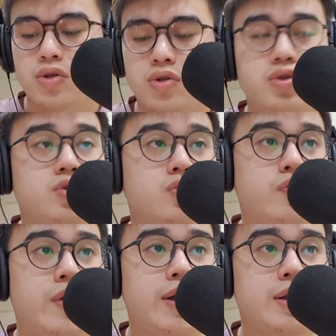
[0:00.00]
So
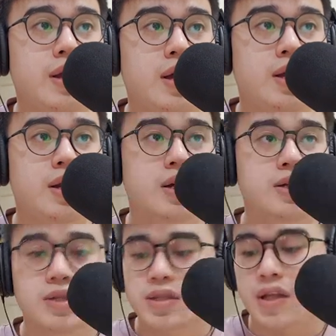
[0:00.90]
when it
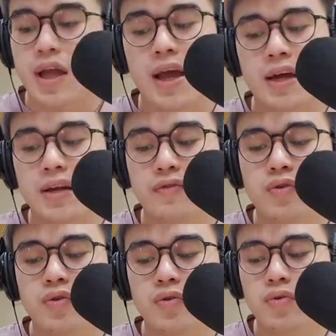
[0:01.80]
is
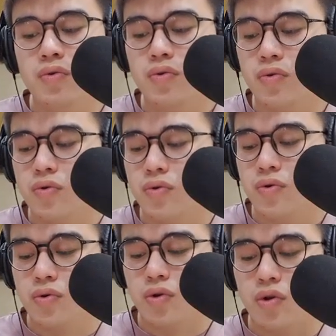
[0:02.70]
-2,
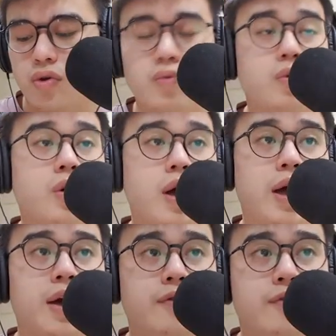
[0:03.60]
you will have